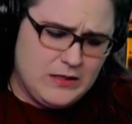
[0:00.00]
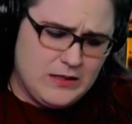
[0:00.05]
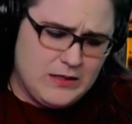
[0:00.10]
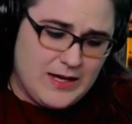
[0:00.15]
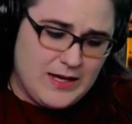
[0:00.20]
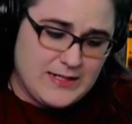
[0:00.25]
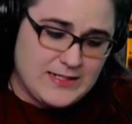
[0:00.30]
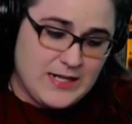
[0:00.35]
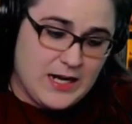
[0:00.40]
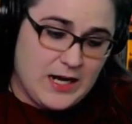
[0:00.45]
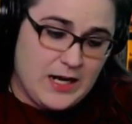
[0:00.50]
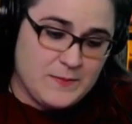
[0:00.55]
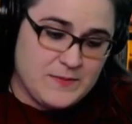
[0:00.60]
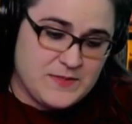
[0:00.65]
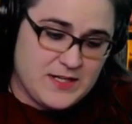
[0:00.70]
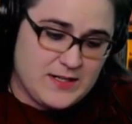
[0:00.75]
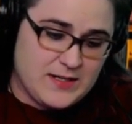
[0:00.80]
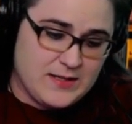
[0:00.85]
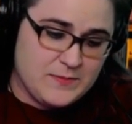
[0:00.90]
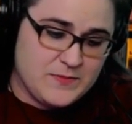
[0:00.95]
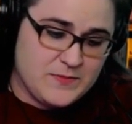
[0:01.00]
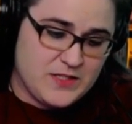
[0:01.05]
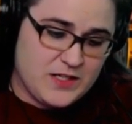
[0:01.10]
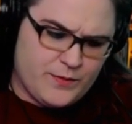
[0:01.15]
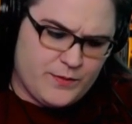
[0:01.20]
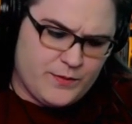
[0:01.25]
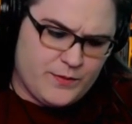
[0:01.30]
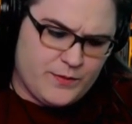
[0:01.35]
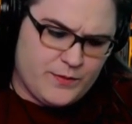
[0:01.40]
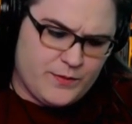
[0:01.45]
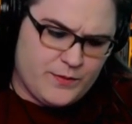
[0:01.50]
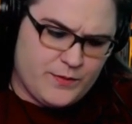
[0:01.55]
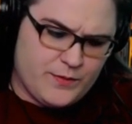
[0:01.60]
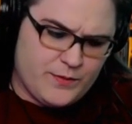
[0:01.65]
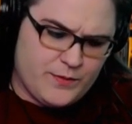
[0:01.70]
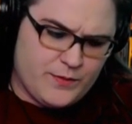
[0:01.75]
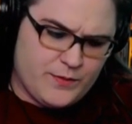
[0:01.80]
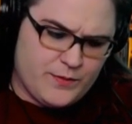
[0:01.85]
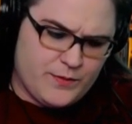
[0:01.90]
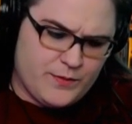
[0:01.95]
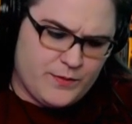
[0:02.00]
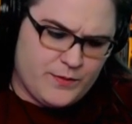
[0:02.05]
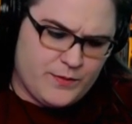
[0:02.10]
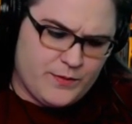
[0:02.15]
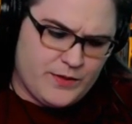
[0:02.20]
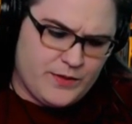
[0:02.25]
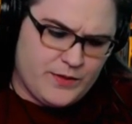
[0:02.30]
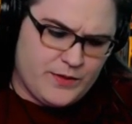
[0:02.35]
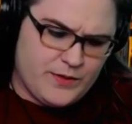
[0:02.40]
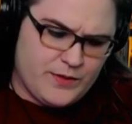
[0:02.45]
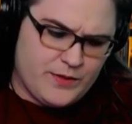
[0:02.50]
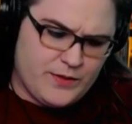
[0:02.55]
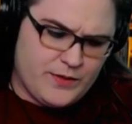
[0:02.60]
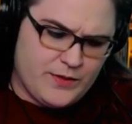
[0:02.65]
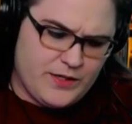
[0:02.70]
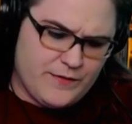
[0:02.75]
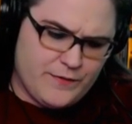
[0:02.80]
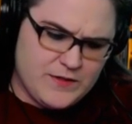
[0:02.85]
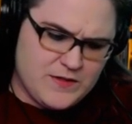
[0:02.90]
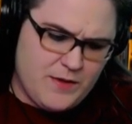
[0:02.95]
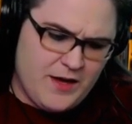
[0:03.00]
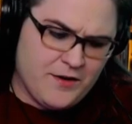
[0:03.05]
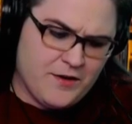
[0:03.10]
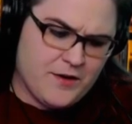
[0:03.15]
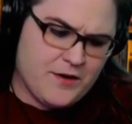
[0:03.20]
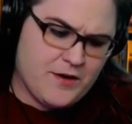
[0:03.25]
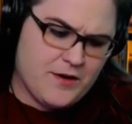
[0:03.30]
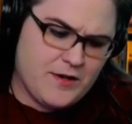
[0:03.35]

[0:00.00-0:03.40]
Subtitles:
And Tom said to himself, "I wonder whatever is the matter.